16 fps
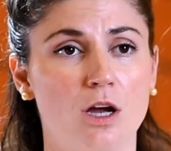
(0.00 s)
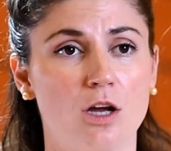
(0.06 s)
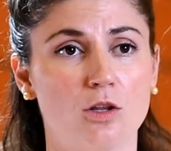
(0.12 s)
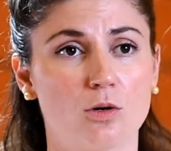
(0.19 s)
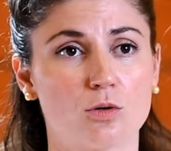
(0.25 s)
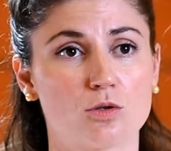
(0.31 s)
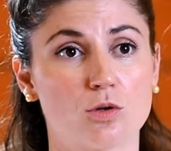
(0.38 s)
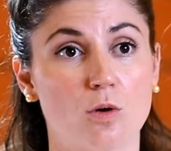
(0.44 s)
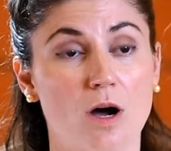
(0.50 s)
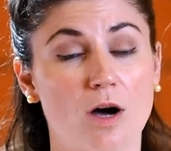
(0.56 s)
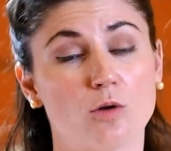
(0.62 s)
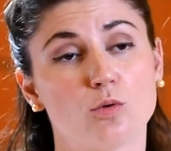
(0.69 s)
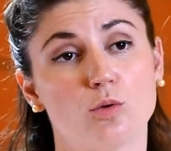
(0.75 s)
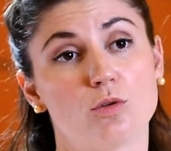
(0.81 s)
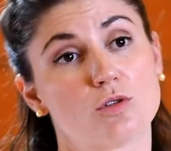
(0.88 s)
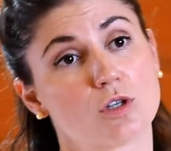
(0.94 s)
and also
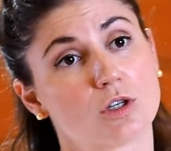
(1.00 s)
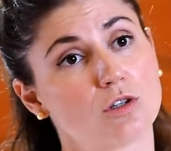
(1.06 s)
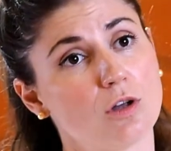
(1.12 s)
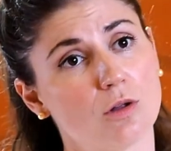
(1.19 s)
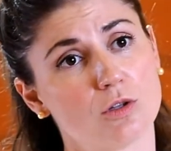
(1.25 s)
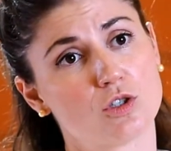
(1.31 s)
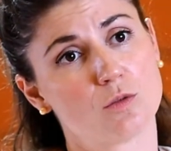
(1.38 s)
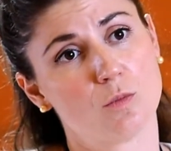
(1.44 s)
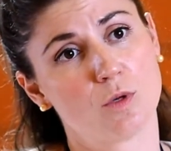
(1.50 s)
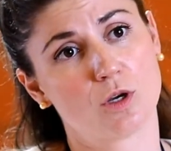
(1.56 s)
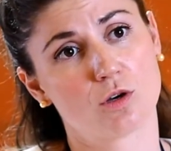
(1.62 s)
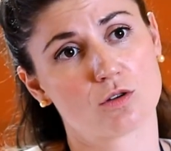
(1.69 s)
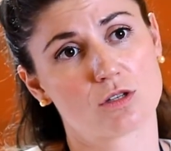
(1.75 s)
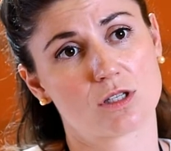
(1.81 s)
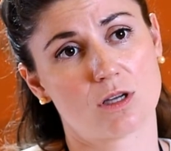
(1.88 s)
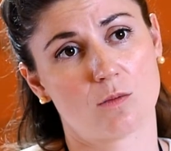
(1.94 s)
how to use technology,
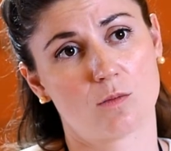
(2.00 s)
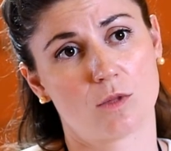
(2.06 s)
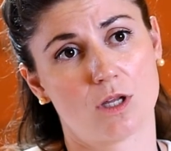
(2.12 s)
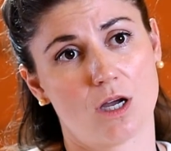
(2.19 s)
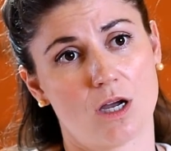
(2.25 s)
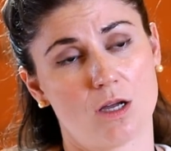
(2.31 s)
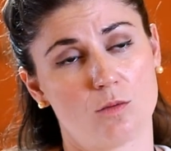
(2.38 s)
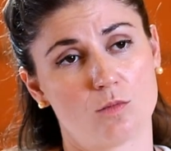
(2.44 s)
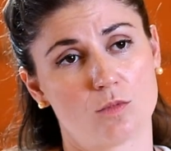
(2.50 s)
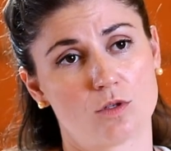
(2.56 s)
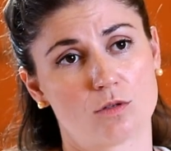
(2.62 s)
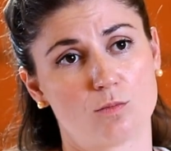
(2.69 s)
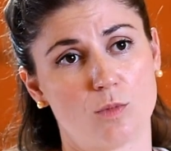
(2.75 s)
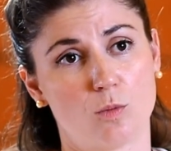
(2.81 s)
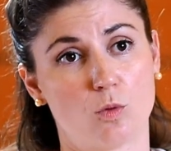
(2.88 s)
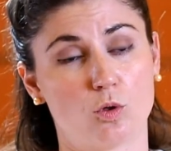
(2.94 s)
because
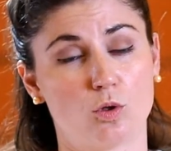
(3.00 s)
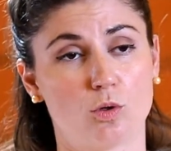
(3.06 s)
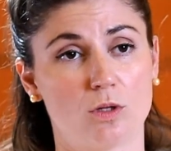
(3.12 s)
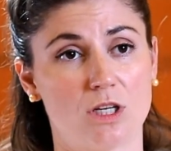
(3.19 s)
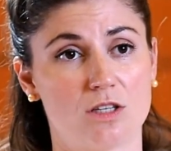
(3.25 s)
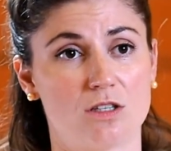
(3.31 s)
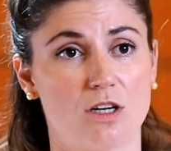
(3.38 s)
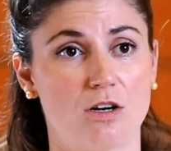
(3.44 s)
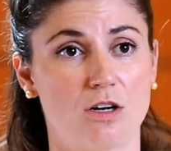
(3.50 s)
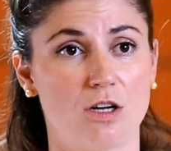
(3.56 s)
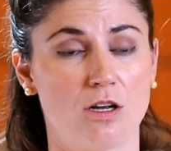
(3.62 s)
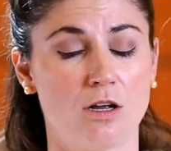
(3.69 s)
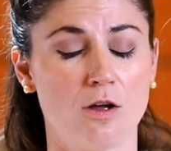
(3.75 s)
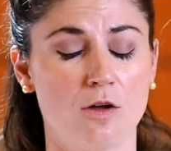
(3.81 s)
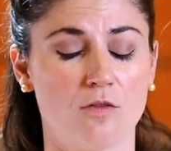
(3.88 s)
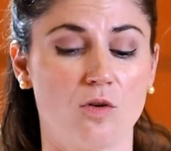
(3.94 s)
sometimes people don't
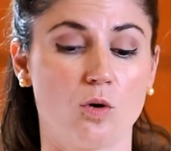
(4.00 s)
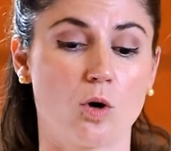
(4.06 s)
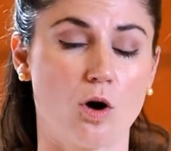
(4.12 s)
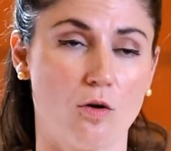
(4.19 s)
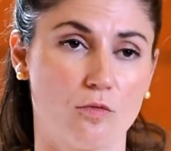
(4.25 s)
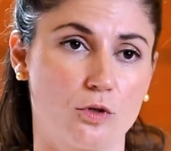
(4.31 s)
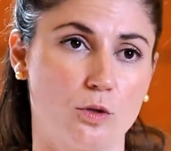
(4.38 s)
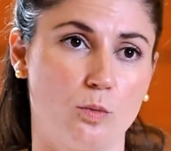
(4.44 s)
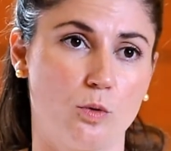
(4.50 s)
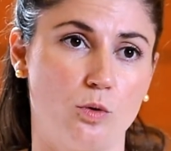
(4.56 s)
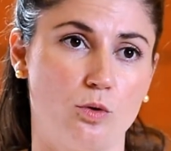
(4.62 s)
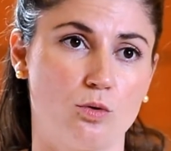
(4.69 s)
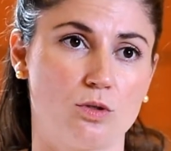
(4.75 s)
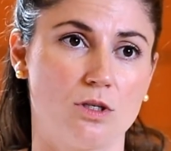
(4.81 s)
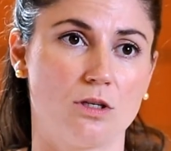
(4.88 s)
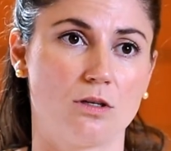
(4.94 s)
necessarily feel comfortable
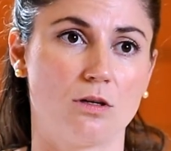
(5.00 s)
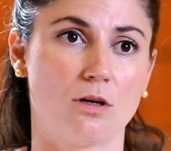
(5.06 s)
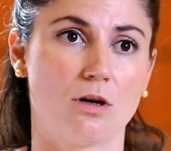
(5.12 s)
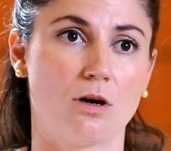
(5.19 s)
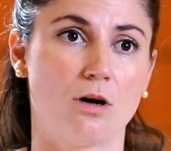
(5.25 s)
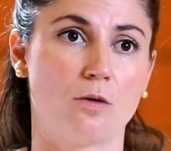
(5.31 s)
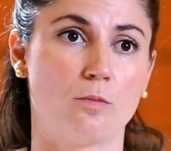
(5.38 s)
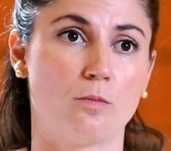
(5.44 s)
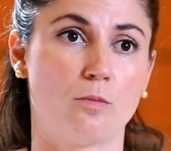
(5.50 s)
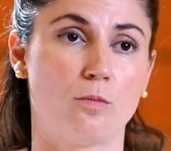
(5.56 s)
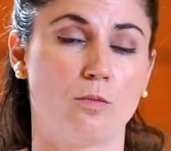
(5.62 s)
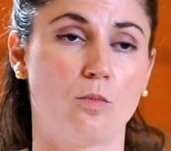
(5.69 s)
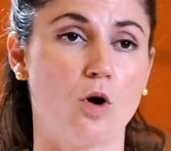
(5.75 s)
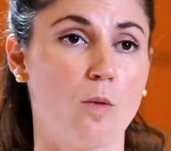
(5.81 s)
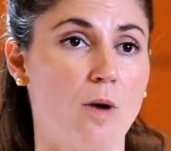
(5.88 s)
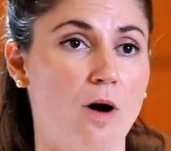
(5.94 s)
using a
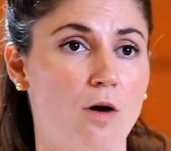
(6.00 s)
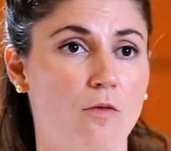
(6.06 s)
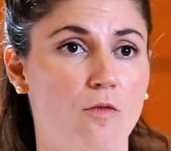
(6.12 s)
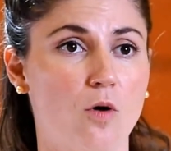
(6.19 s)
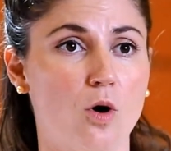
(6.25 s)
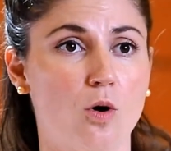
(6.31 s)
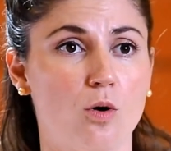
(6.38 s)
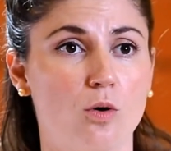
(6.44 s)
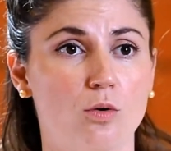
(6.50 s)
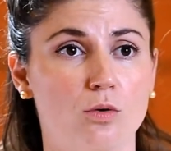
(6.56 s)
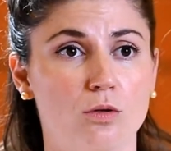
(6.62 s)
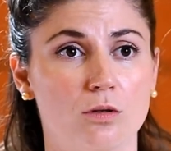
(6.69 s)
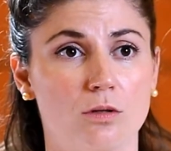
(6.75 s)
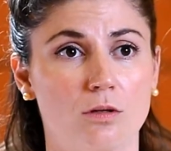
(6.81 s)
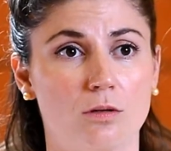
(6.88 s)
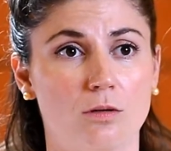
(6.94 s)
mobile
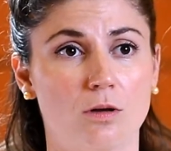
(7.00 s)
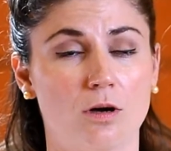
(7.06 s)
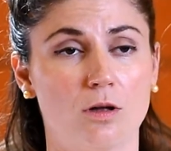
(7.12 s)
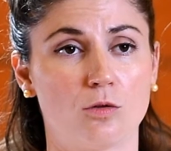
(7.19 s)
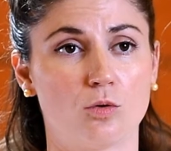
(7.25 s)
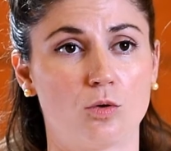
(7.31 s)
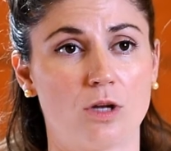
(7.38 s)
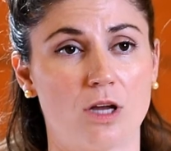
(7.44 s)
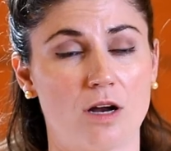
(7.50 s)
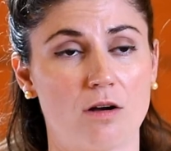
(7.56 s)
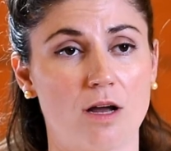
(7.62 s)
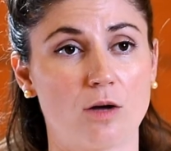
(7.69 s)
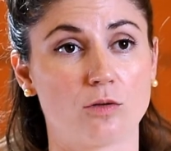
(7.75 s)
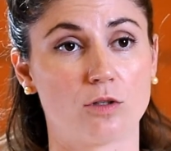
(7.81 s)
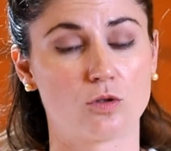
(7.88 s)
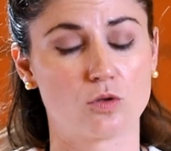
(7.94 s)
phone to
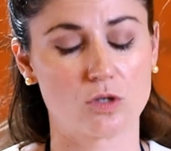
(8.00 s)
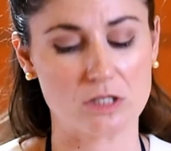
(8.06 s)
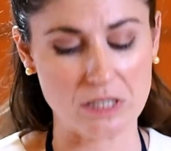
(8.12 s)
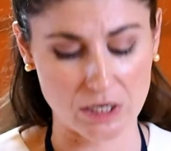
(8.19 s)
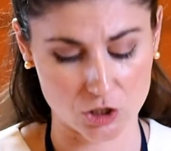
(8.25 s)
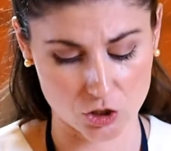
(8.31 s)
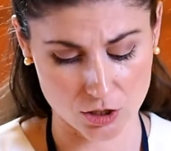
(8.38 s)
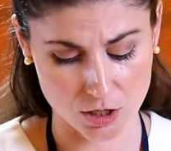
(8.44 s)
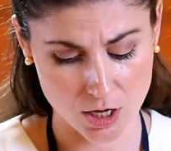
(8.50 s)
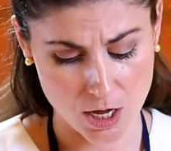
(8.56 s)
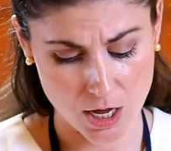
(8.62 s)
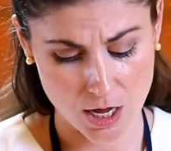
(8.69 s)
carry out a transaction.